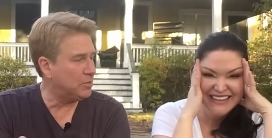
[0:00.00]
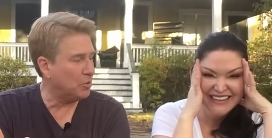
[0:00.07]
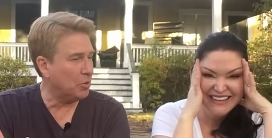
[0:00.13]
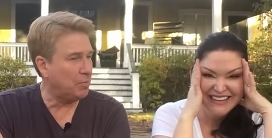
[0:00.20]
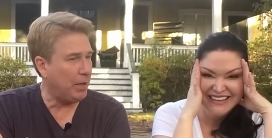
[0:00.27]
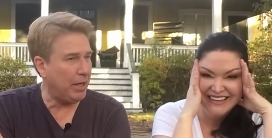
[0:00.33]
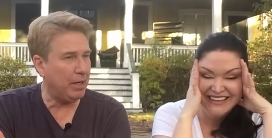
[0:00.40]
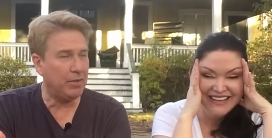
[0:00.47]
Speaker 1: to
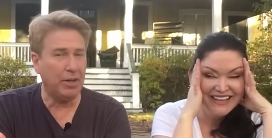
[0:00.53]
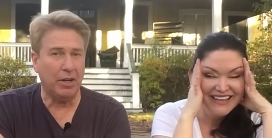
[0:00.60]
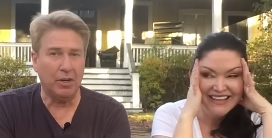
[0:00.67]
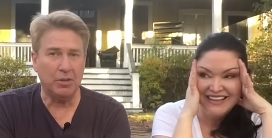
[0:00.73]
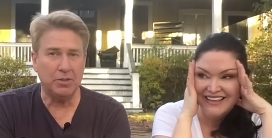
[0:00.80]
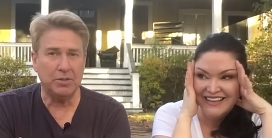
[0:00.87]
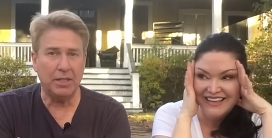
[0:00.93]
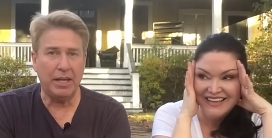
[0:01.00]
repair
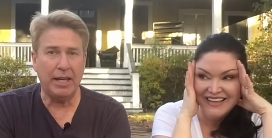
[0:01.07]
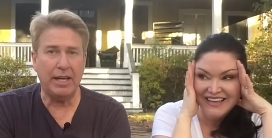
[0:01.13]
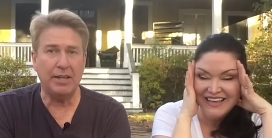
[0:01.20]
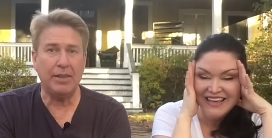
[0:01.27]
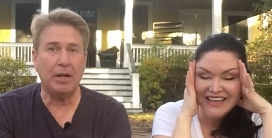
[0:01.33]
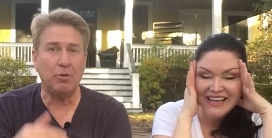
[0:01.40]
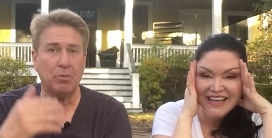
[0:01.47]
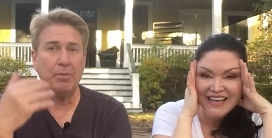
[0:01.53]
those,
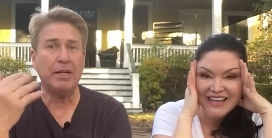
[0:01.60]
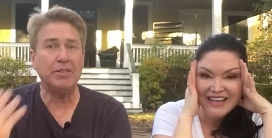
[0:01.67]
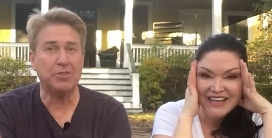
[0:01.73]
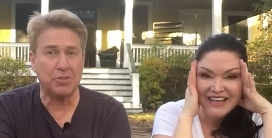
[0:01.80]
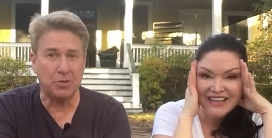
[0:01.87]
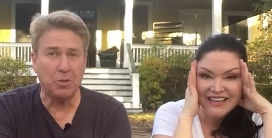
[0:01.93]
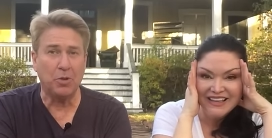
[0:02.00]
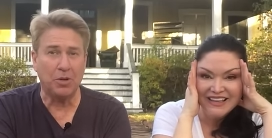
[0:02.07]
and they were being
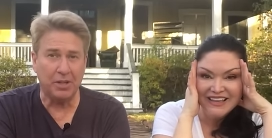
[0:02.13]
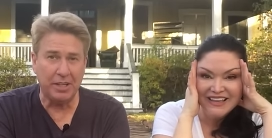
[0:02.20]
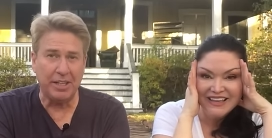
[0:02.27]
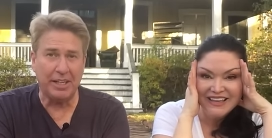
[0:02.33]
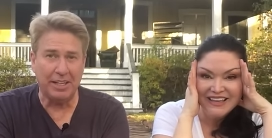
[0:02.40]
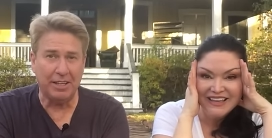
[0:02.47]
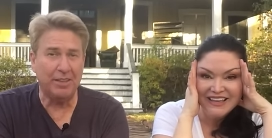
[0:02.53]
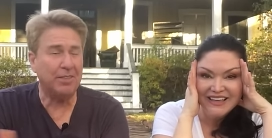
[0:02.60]
stored
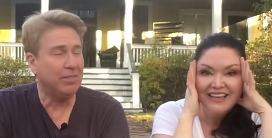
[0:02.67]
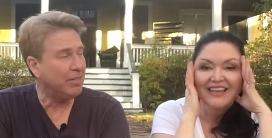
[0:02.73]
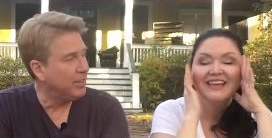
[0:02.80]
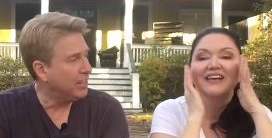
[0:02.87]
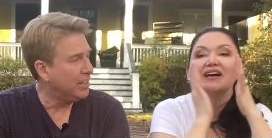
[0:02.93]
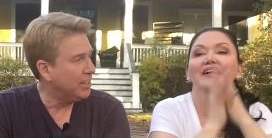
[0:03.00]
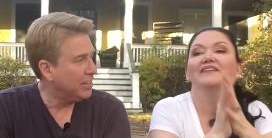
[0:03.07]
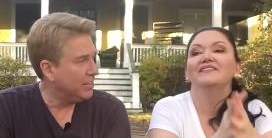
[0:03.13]
in
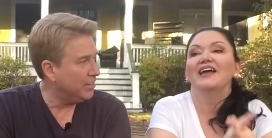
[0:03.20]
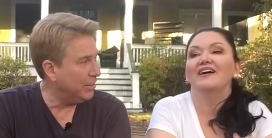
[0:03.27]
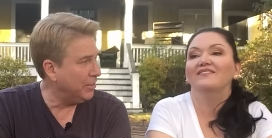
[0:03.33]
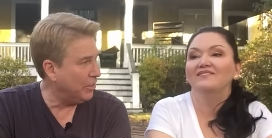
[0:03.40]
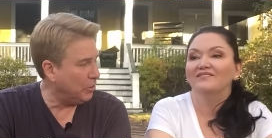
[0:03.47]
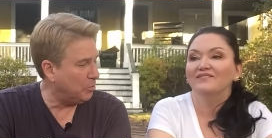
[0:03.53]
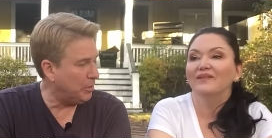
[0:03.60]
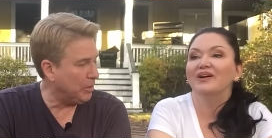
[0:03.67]
yeah.
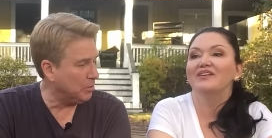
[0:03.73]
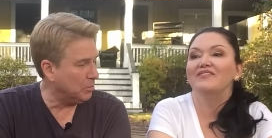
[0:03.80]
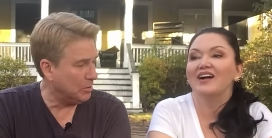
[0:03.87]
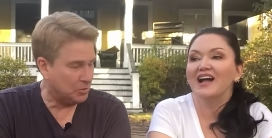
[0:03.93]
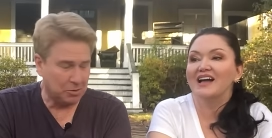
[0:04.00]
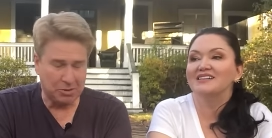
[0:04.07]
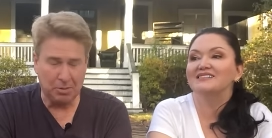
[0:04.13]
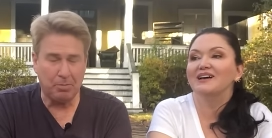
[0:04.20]
the new build,
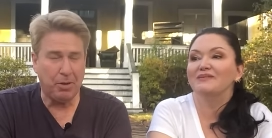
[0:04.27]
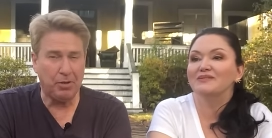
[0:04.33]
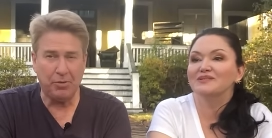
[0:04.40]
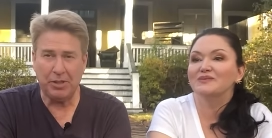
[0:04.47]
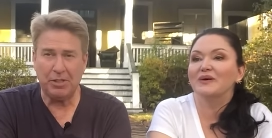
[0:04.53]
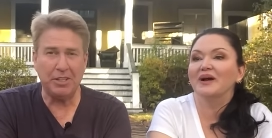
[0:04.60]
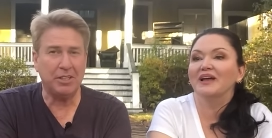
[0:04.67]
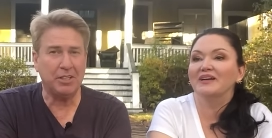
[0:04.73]
which was a
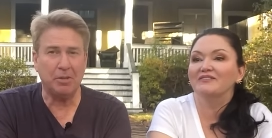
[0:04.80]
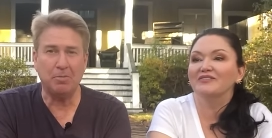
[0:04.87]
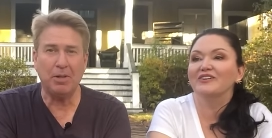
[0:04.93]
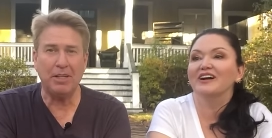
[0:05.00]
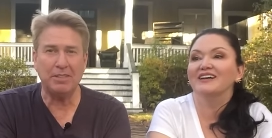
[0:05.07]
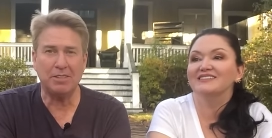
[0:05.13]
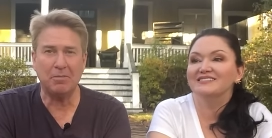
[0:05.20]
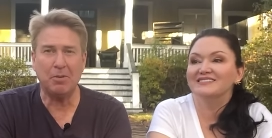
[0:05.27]
perfectly was good
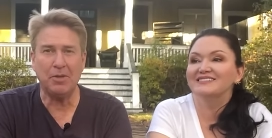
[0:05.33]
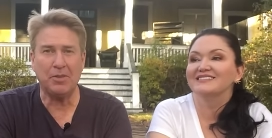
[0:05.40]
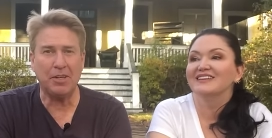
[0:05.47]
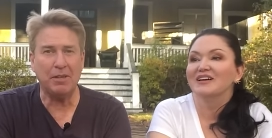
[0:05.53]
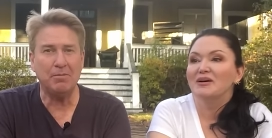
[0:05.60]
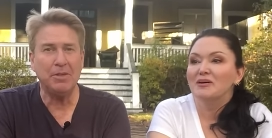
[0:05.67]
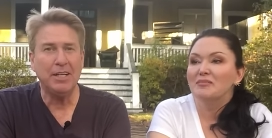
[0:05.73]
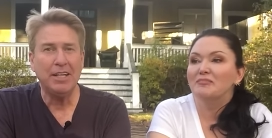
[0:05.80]
place us, to put
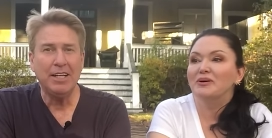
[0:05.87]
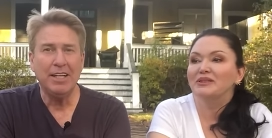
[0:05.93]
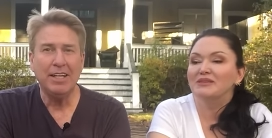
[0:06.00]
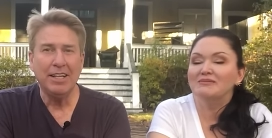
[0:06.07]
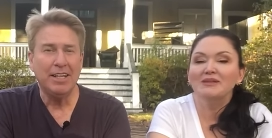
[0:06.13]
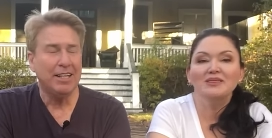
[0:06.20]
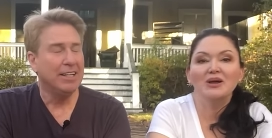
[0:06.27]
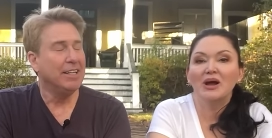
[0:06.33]
them.
Speaker 2: Put
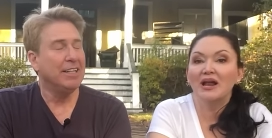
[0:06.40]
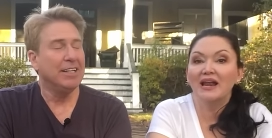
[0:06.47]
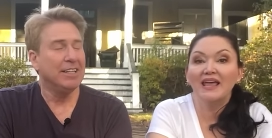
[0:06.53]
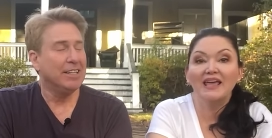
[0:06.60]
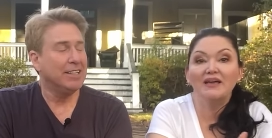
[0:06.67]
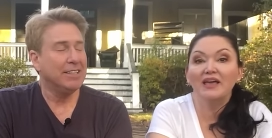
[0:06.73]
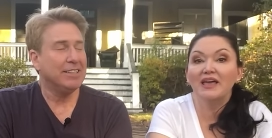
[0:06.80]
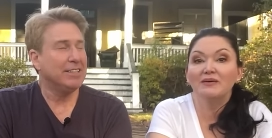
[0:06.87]
them in there, and
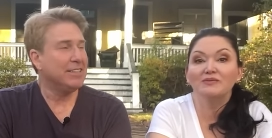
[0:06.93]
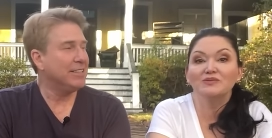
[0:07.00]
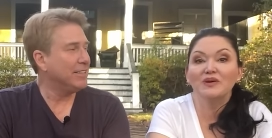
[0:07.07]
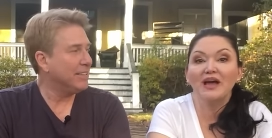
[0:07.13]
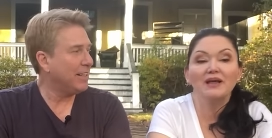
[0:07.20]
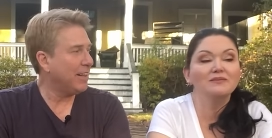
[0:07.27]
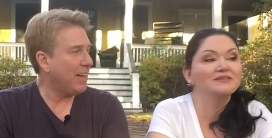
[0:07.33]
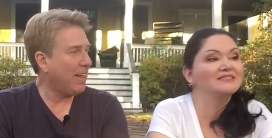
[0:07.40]
he, he was
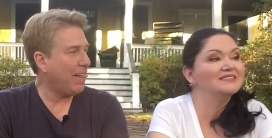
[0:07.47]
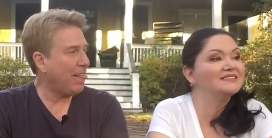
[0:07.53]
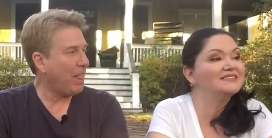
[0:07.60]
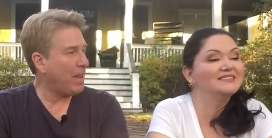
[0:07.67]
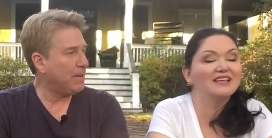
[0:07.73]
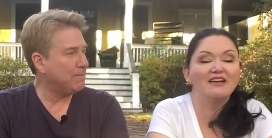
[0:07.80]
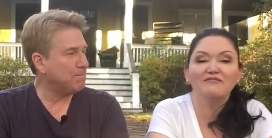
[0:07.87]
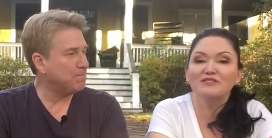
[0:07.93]
right. It was the
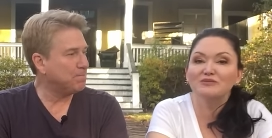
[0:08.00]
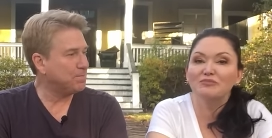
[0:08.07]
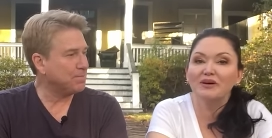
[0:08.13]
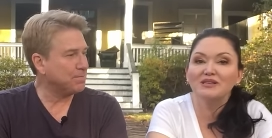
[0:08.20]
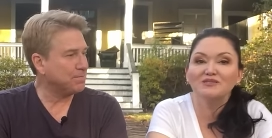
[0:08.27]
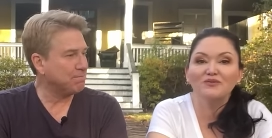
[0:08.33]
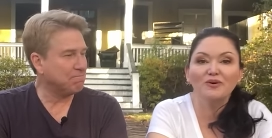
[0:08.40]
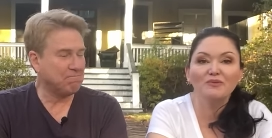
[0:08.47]
safest
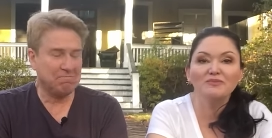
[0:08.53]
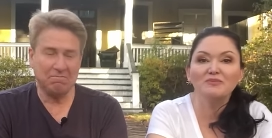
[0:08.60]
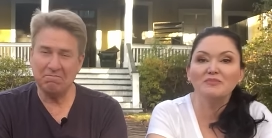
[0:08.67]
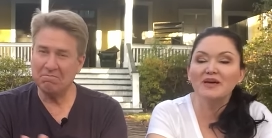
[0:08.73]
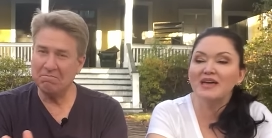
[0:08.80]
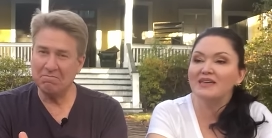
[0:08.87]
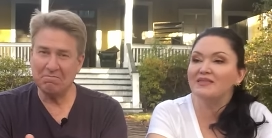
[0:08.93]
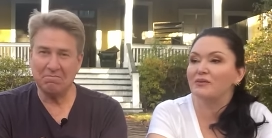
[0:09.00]
place for them to
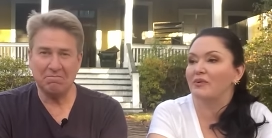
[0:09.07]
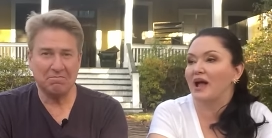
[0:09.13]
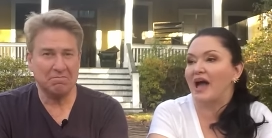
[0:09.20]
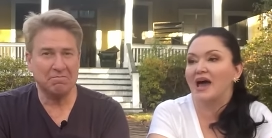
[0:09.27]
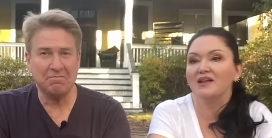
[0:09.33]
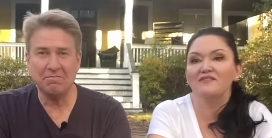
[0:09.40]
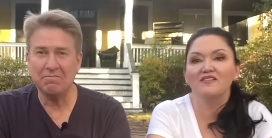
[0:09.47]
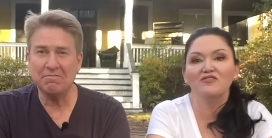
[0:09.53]
be. They were
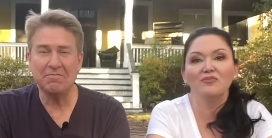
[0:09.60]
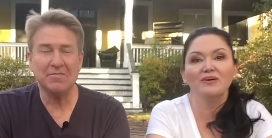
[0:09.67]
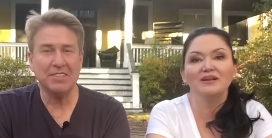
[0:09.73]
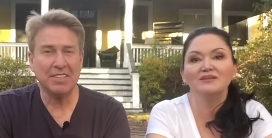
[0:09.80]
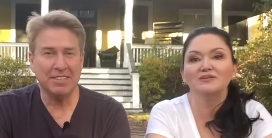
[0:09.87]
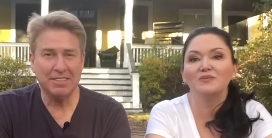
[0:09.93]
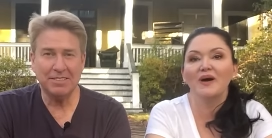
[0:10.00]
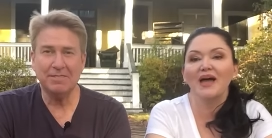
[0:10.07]
out of
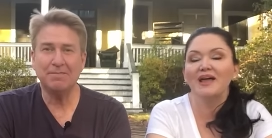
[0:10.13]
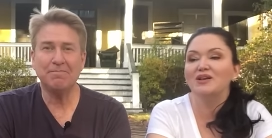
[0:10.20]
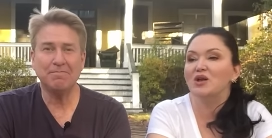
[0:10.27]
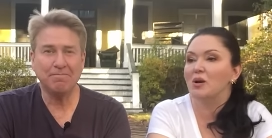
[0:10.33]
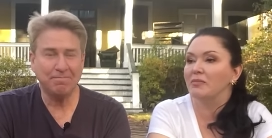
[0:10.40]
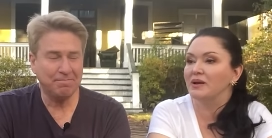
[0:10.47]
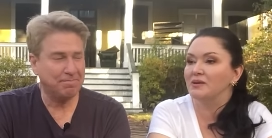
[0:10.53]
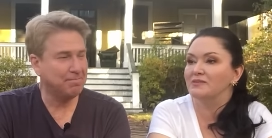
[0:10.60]
everybody's way.
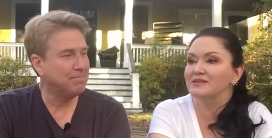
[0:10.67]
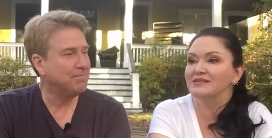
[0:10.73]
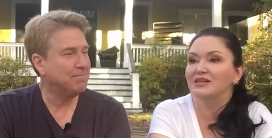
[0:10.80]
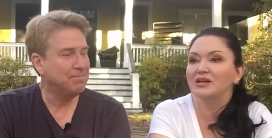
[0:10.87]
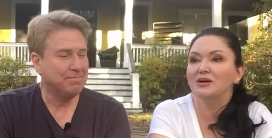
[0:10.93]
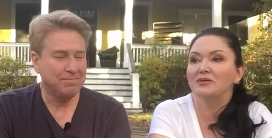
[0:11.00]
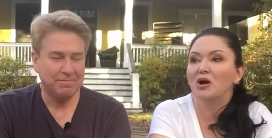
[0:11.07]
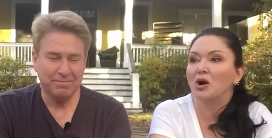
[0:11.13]
Nobody was
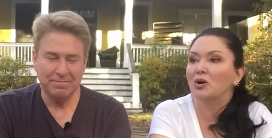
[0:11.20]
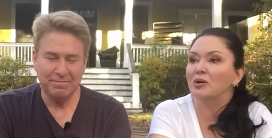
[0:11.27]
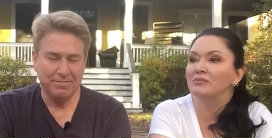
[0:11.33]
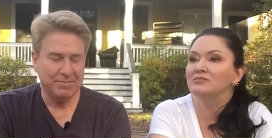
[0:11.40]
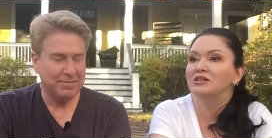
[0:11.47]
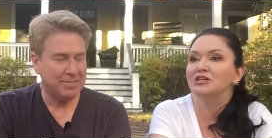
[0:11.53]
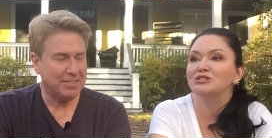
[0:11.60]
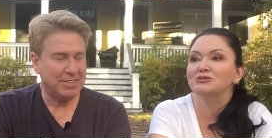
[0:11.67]
gonna hurt
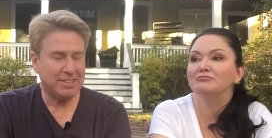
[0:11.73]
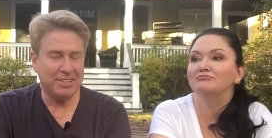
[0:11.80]
them, touch them,